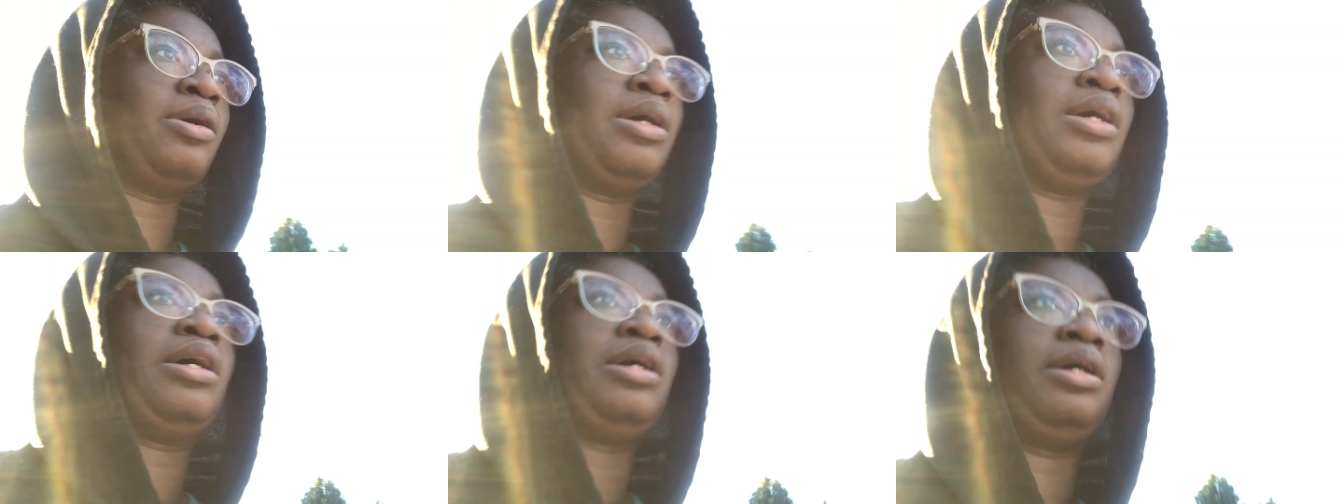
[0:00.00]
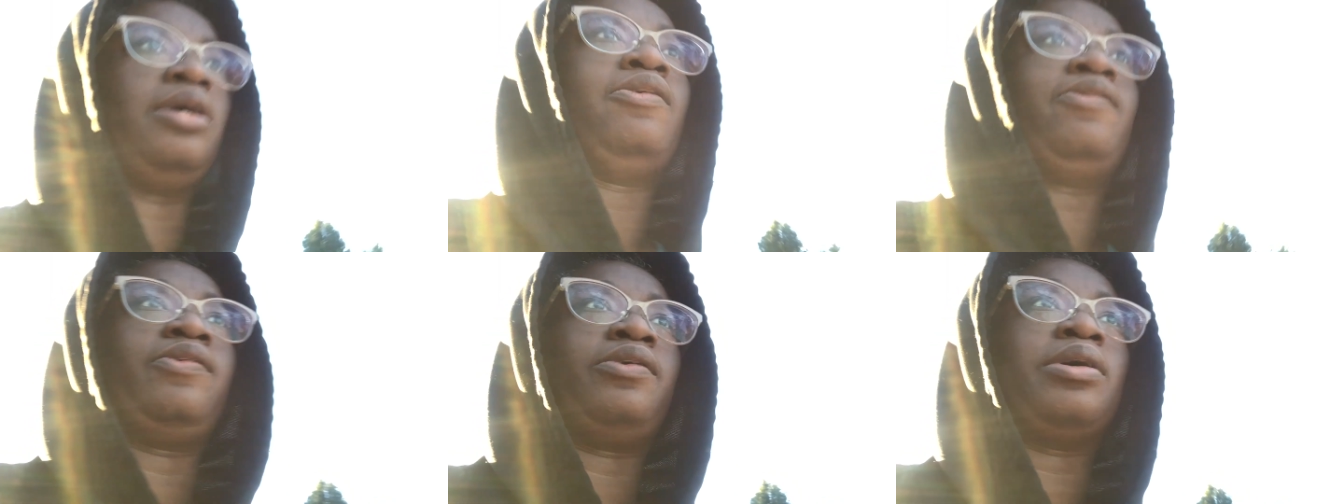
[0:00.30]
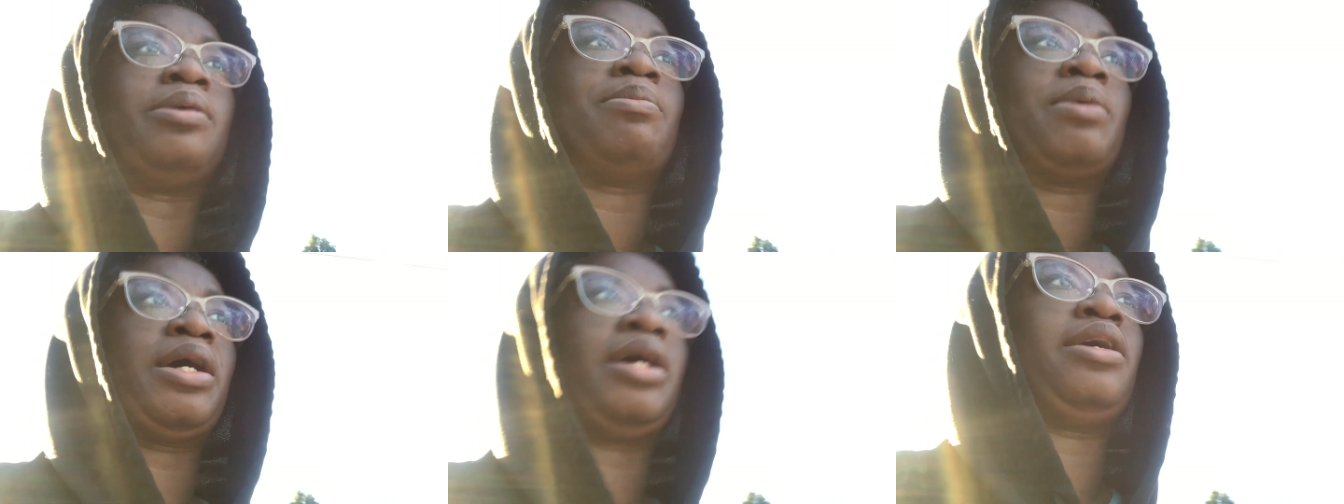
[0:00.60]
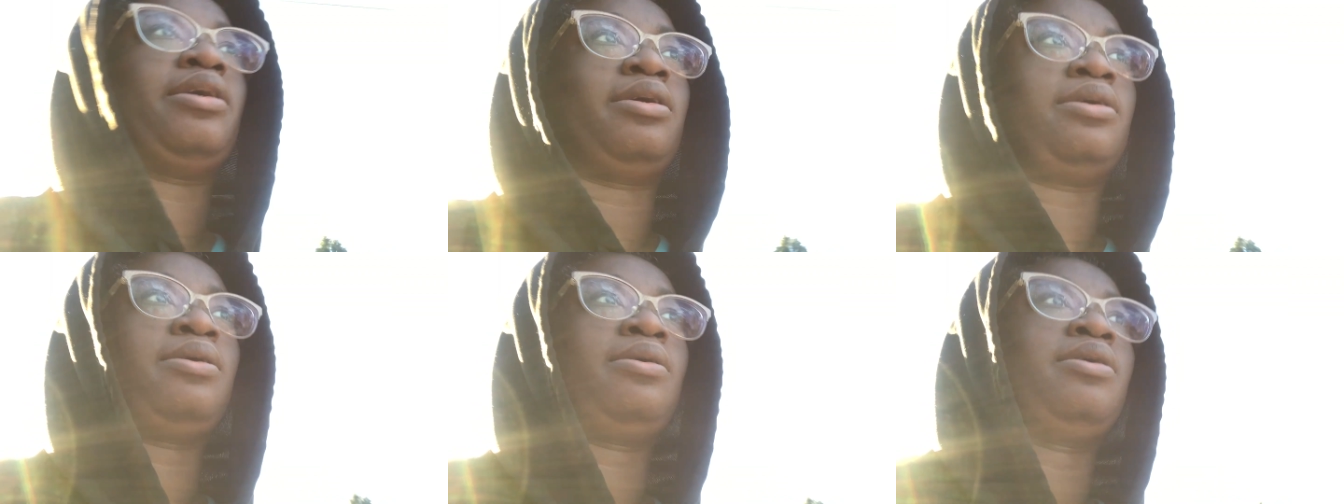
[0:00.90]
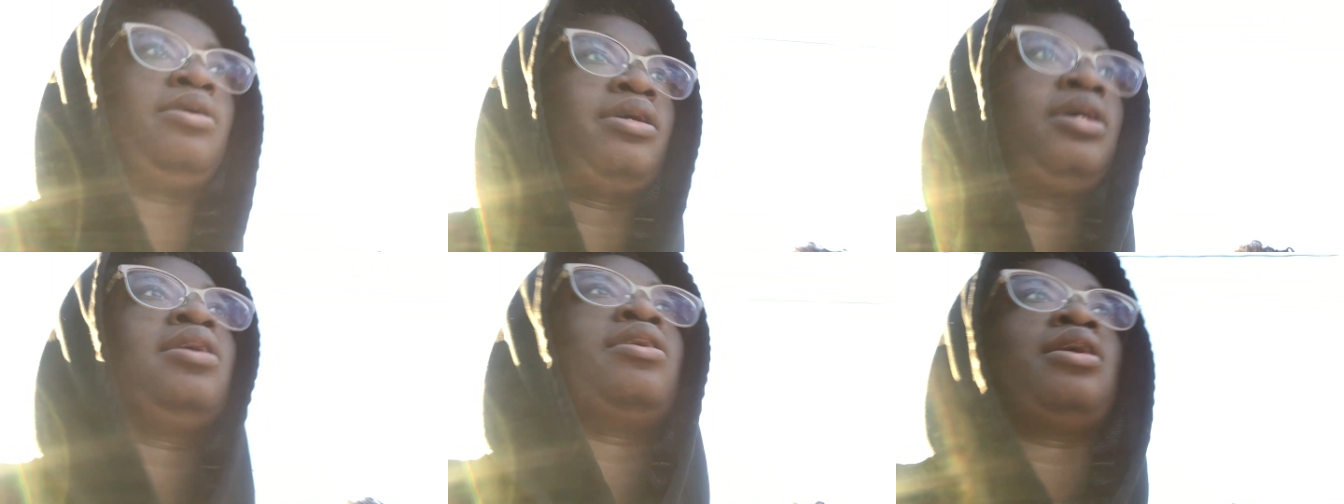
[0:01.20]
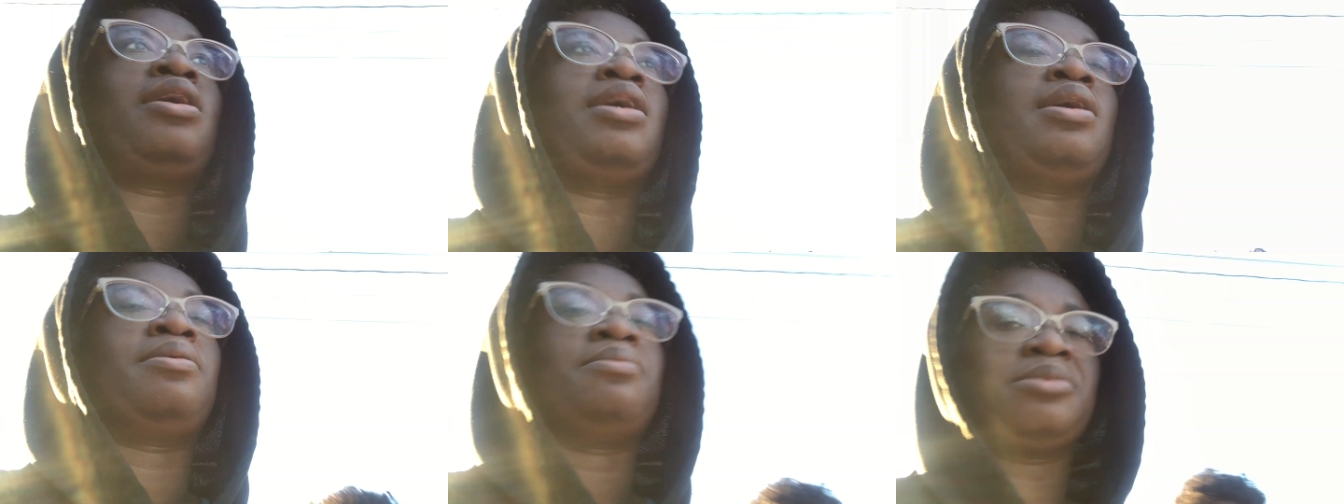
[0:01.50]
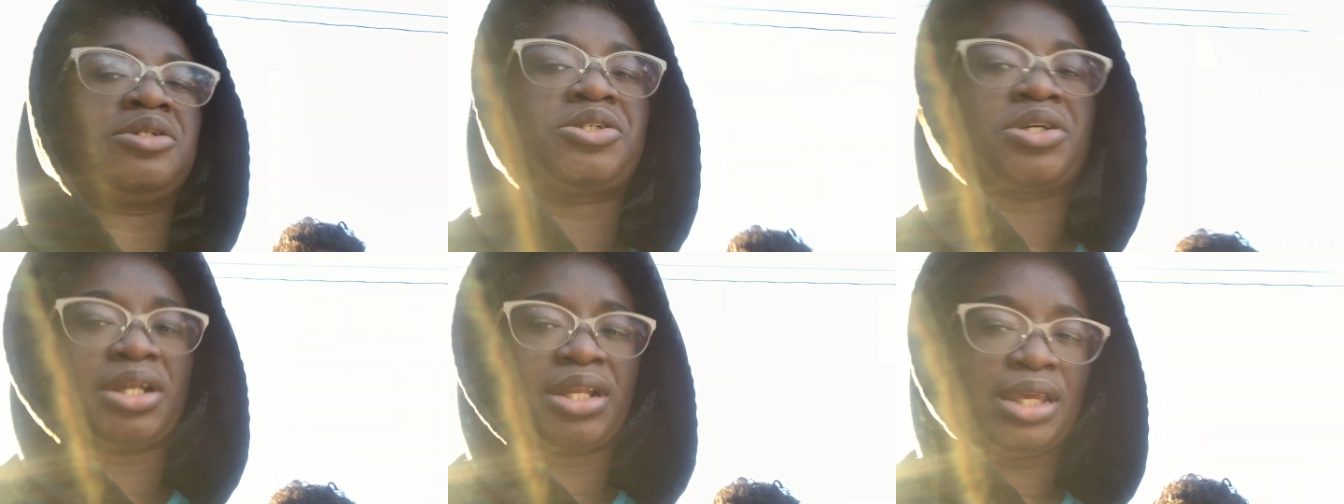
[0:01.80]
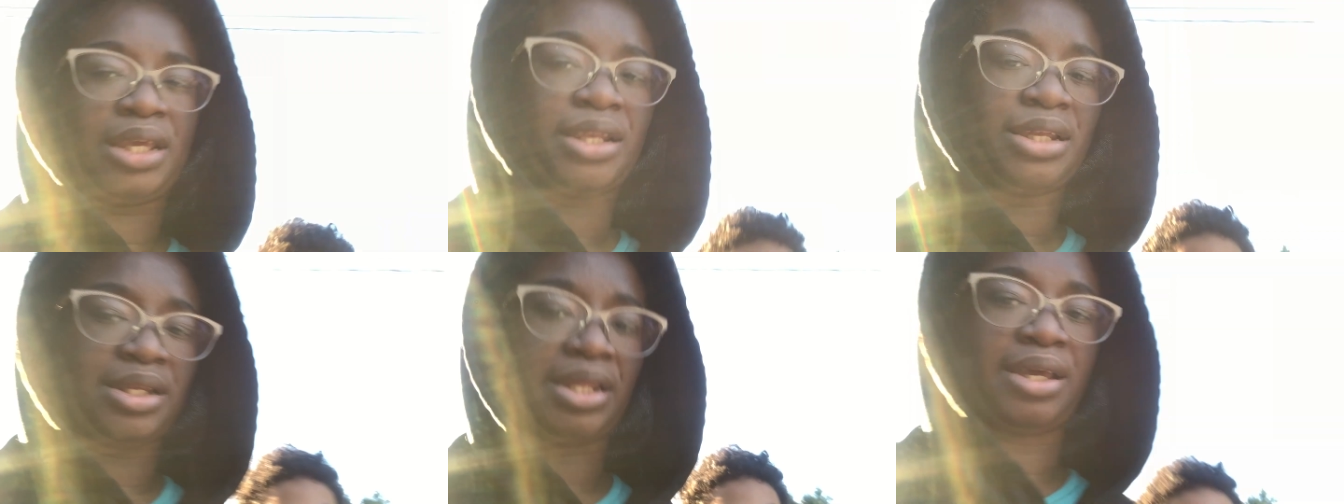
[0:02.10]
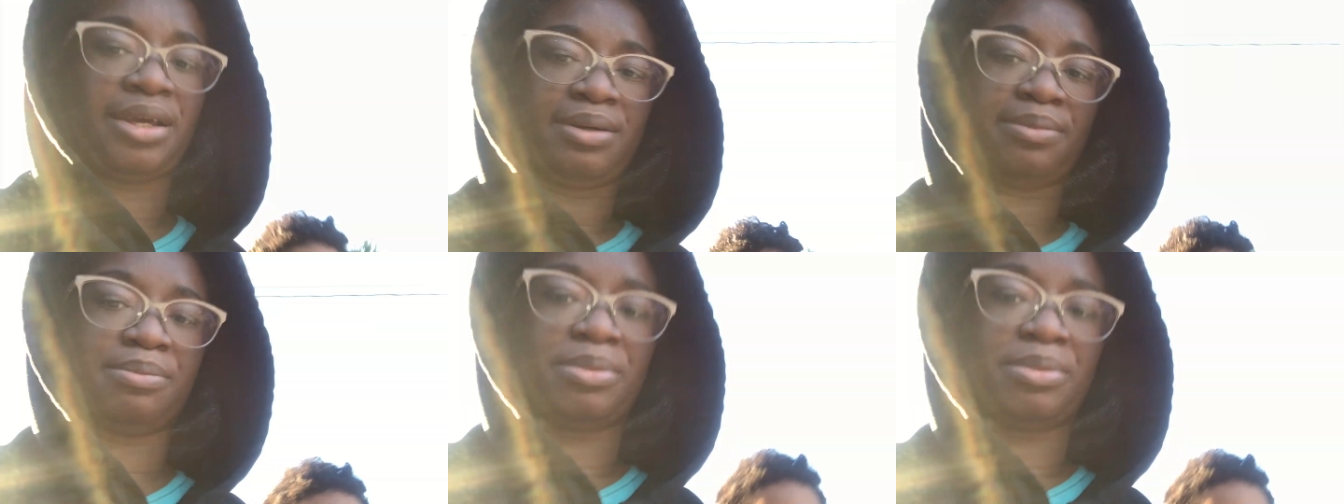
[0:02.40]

uh, for a mile. I'm trying to get it down